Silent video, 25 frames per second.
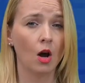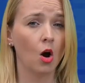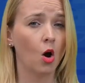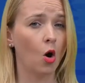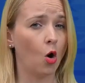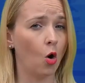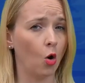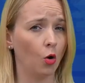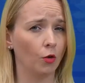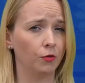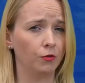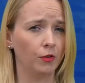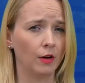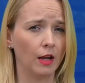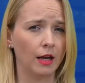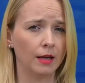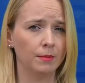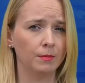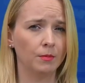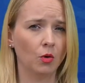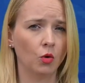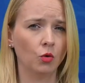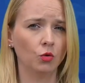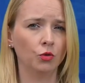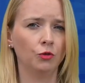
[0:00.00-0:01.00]

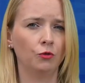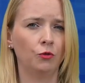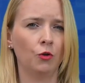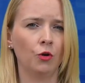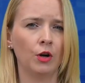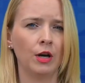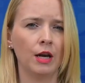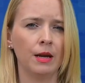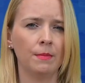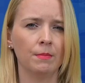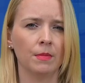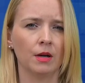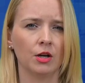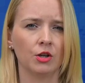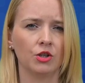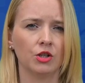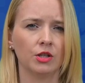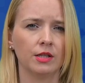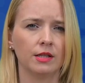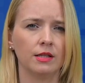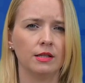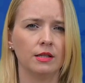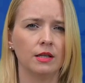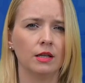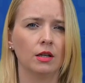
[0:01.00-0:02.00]
offline mode for
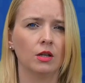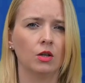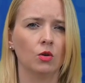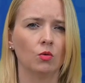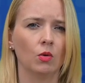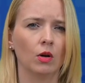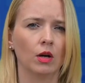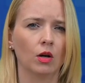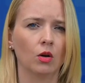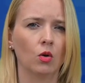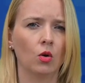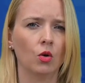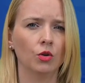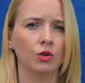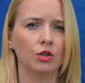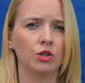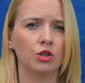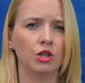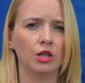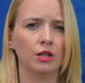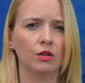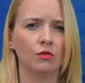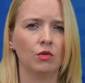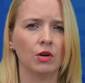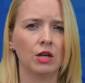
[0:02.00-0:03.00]
emergency QR code
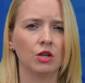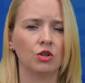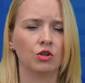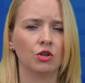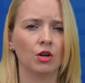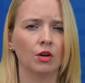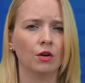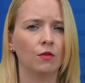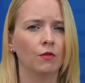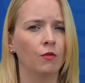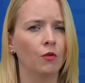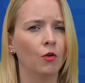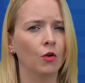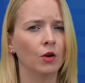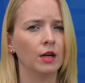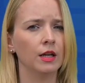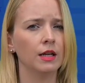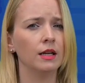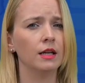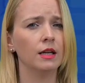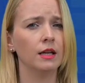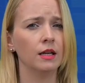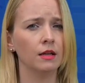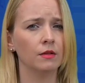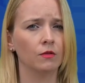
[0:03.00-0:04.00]
generation for
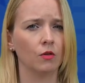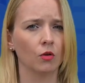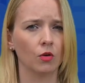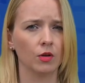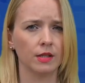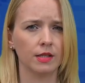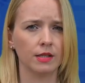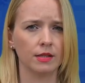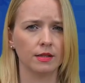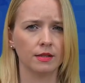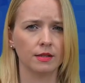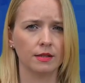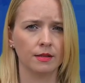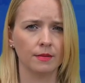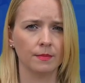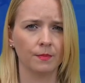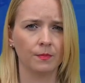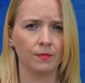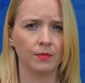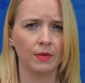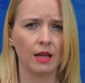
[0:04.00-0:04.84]
e-invoices,